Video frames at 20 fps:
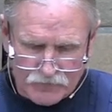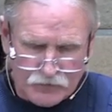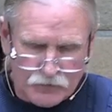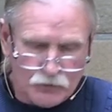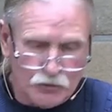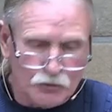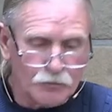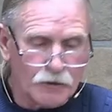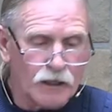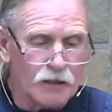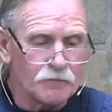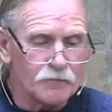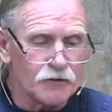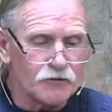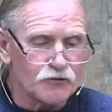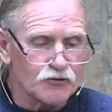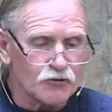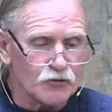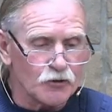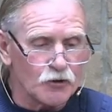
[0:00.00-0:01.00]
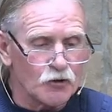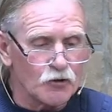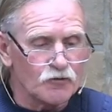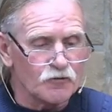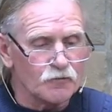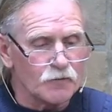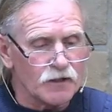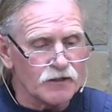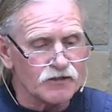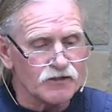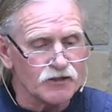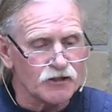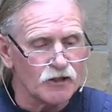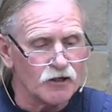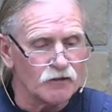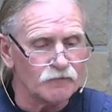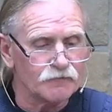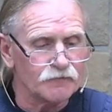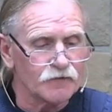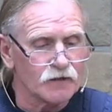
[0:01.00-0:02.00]
whom I betrothed
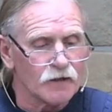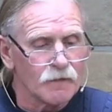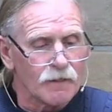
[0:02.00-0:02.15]
myself,